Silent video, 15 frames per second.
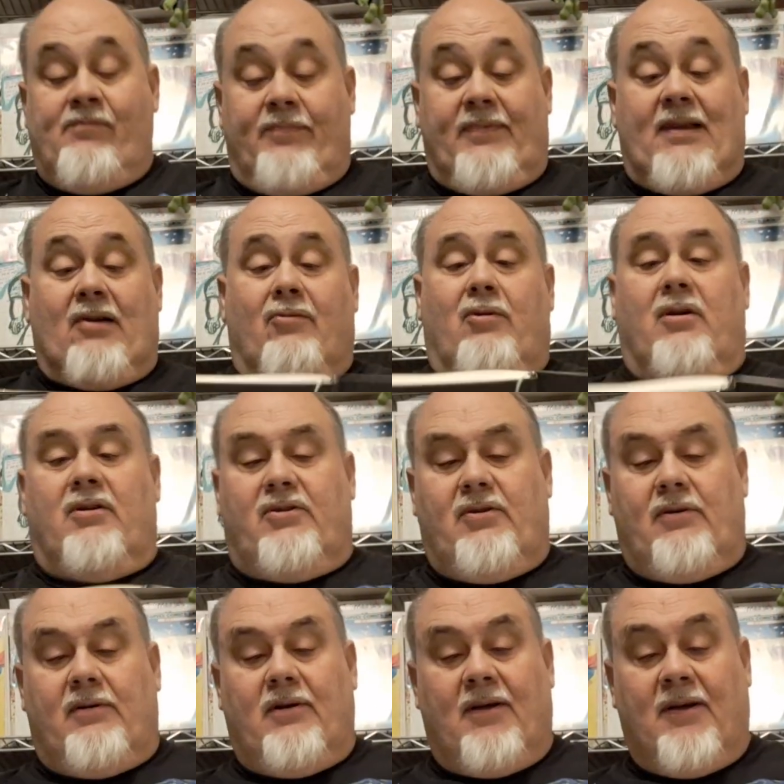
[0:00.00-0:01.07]
there were
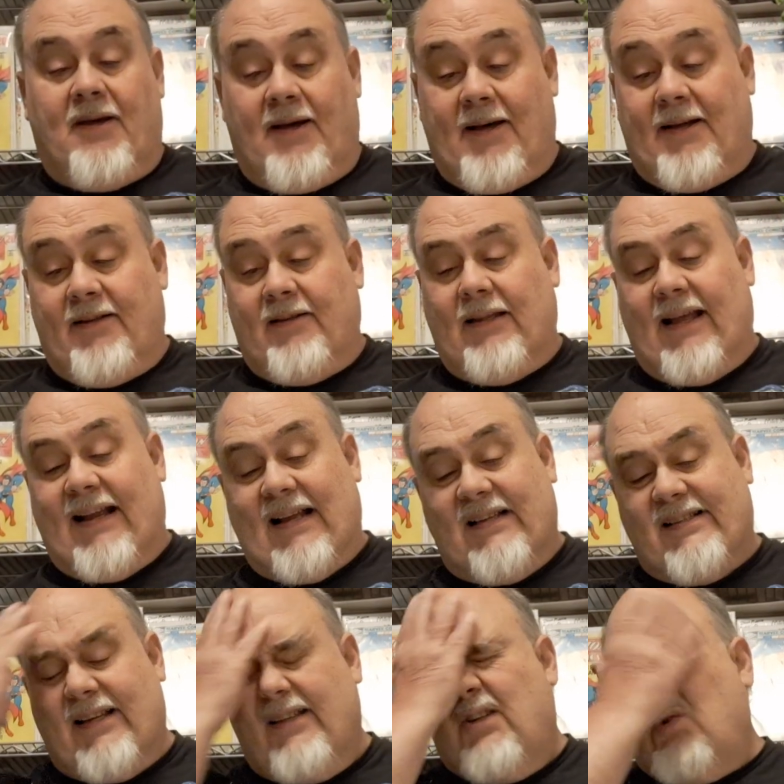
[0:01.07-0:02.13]
like I
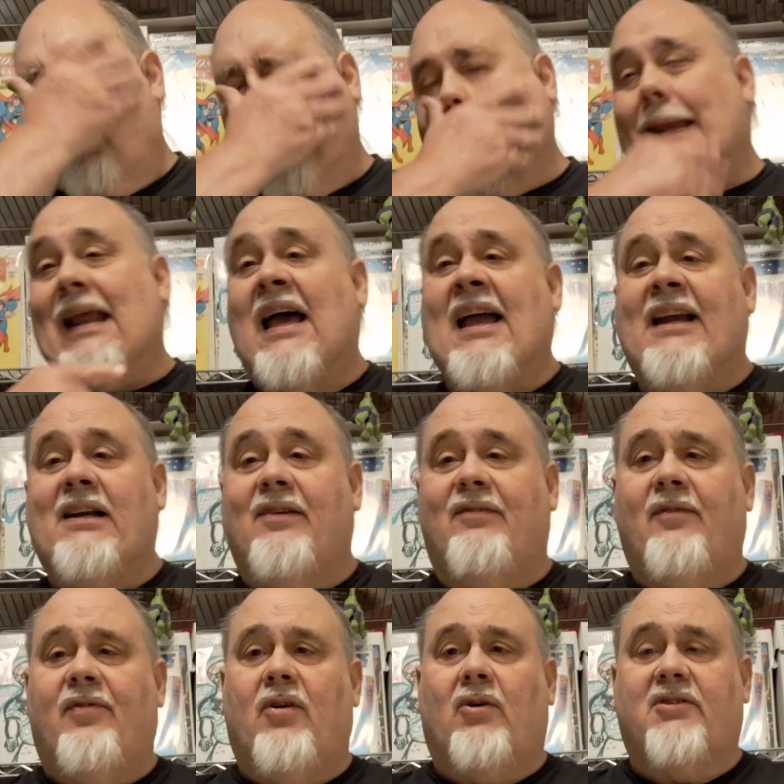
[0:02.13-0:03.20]
said, 29
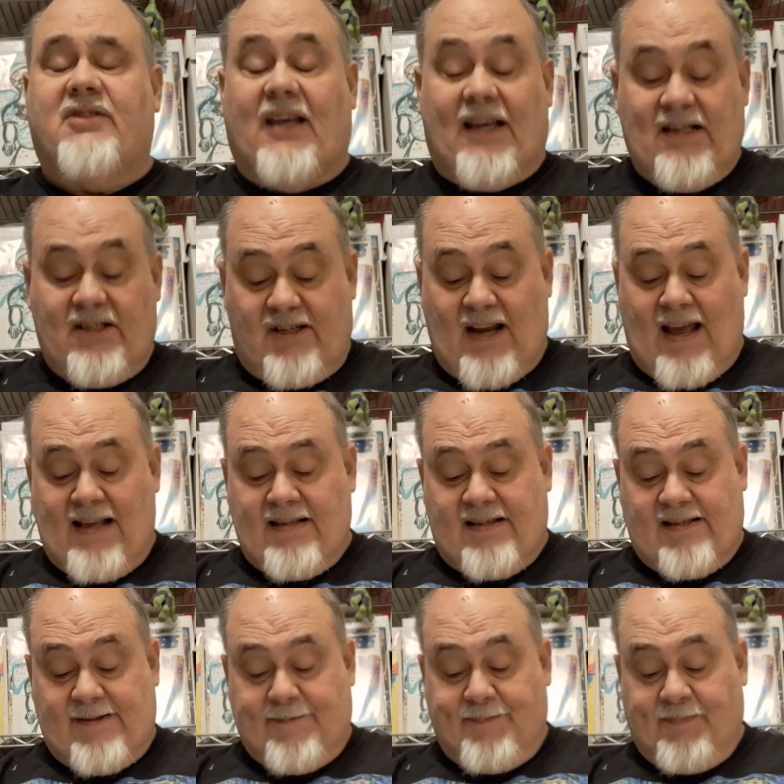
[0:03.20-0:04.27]
of those
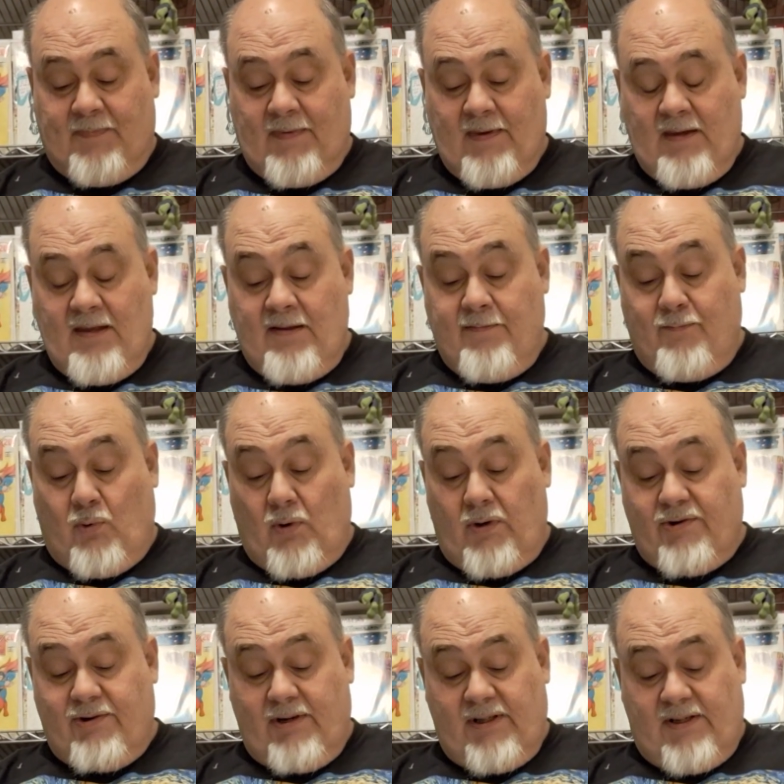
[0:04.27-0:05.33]
headshots,
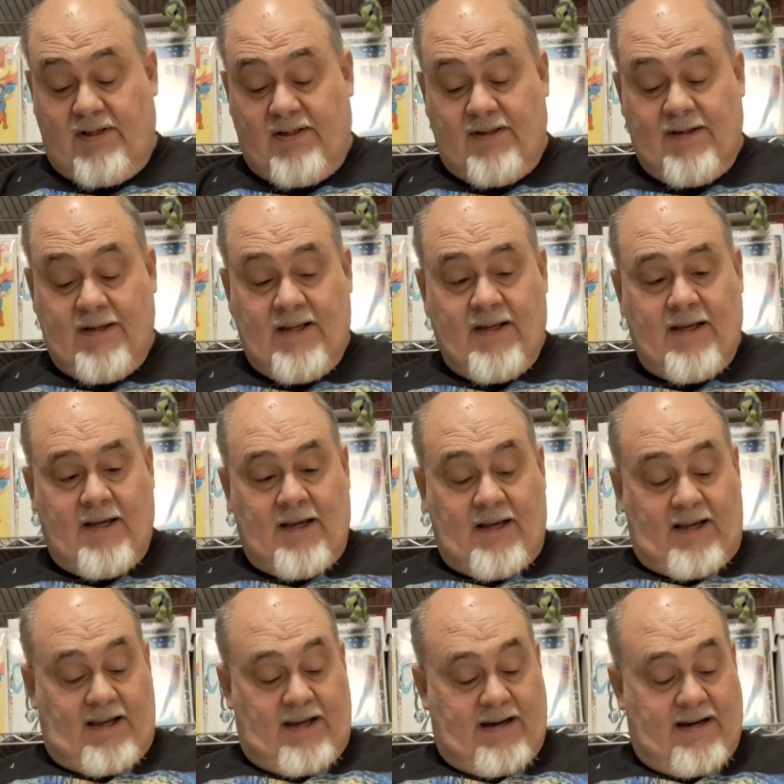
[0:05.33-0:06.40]
portraits,
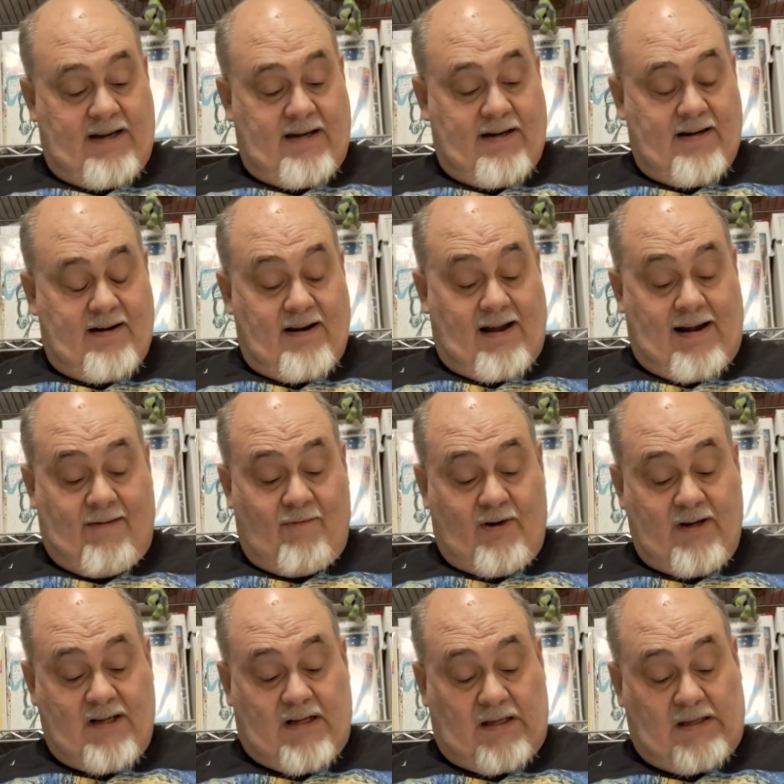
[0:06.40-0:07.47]
and I
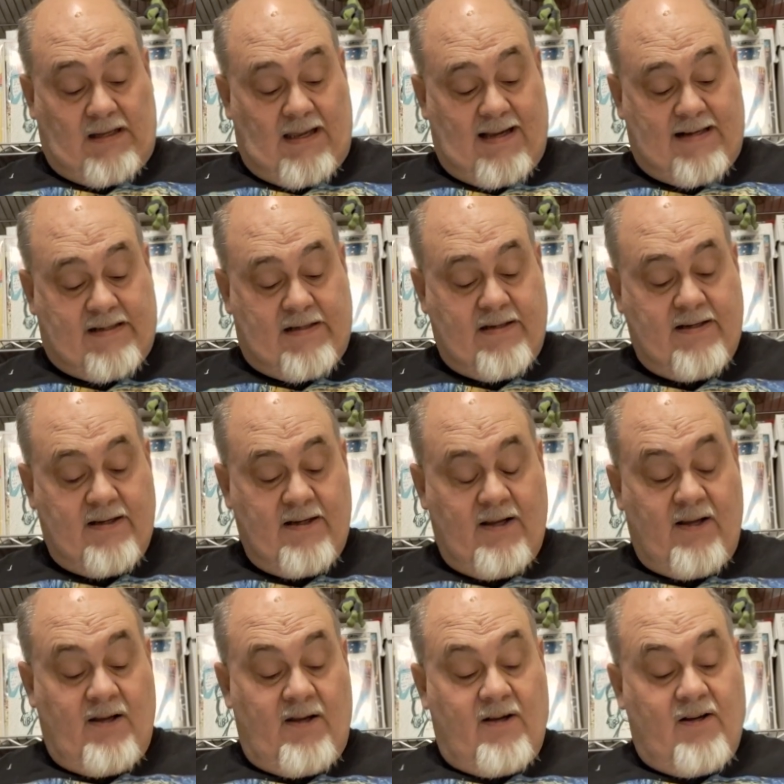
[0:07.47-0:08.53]
want to collect
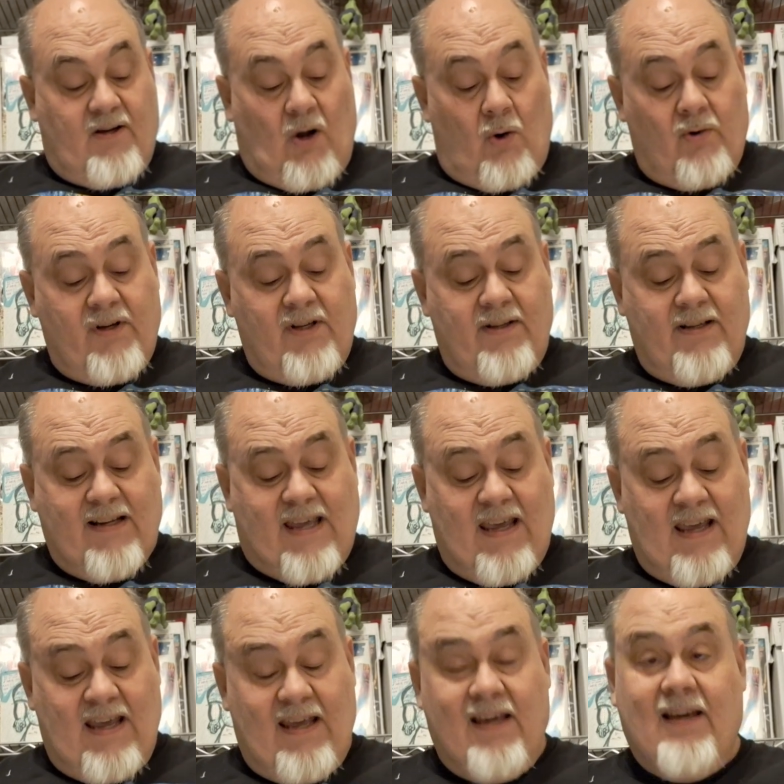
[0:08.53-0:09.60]
Conan the
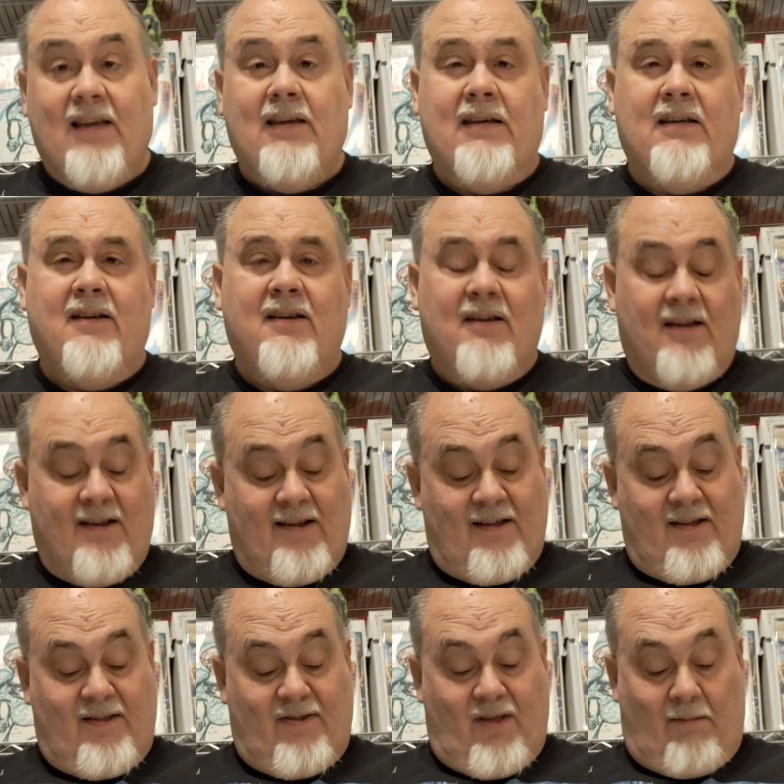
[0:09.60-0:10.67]
King,
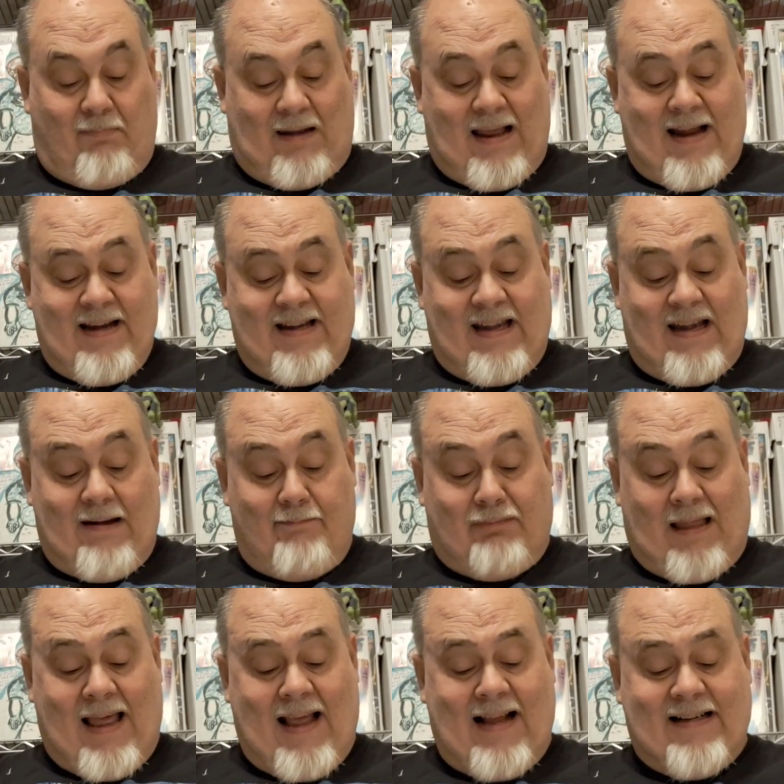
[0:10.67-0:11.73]
the
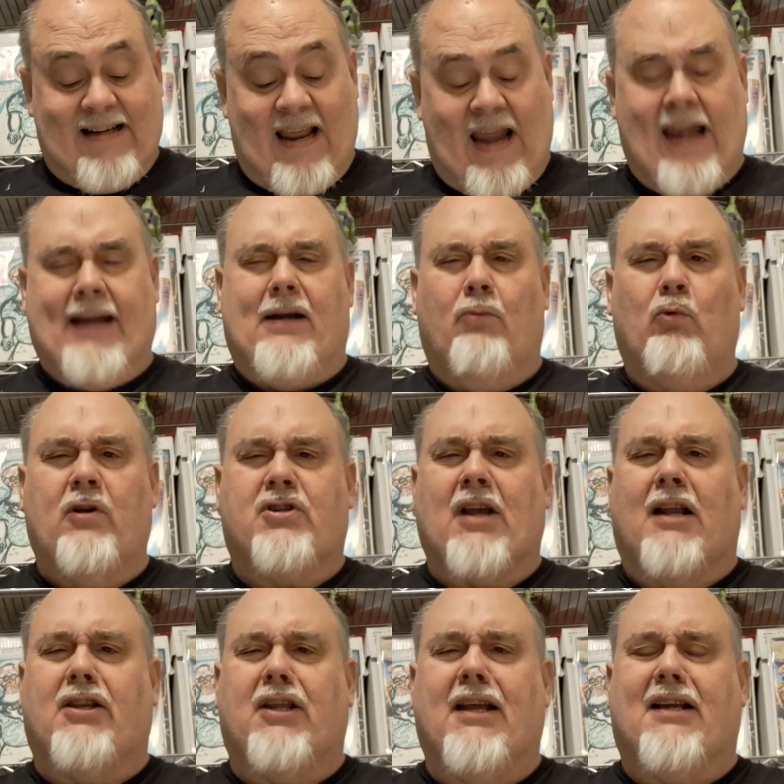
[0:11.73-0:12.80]
Black Knight, which
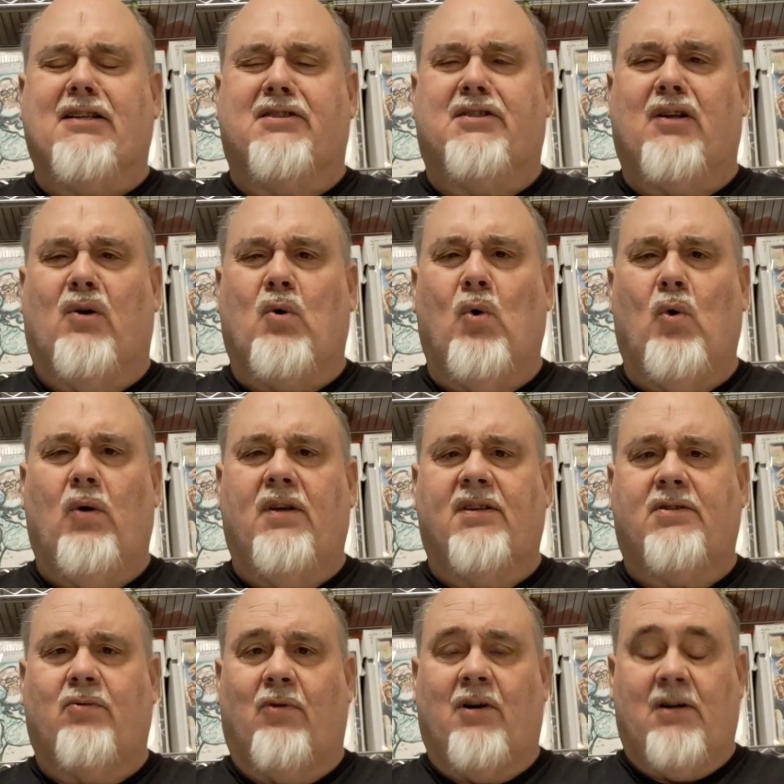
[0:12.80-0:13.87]
I think is the
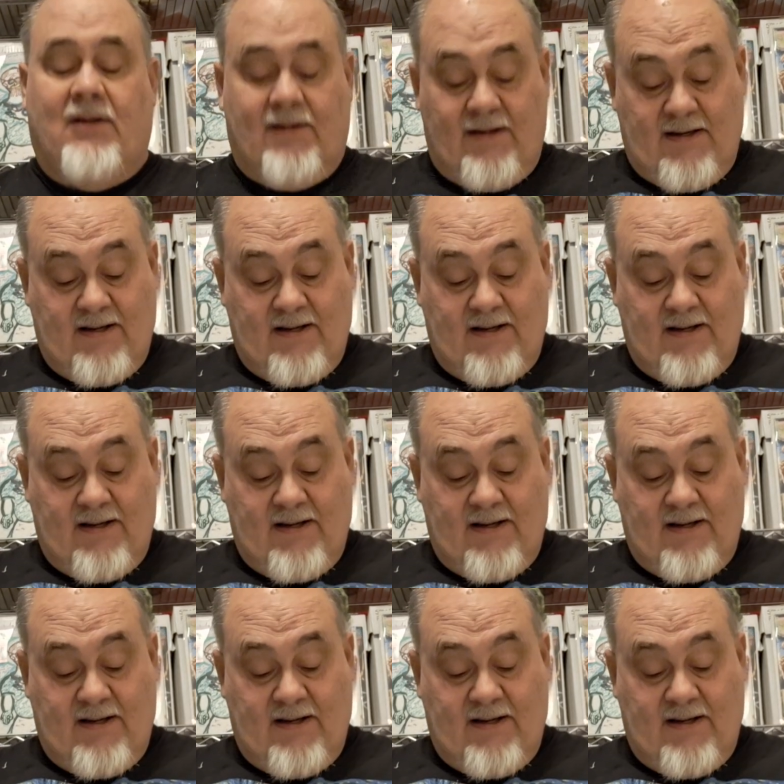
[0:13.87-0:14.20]
coolest one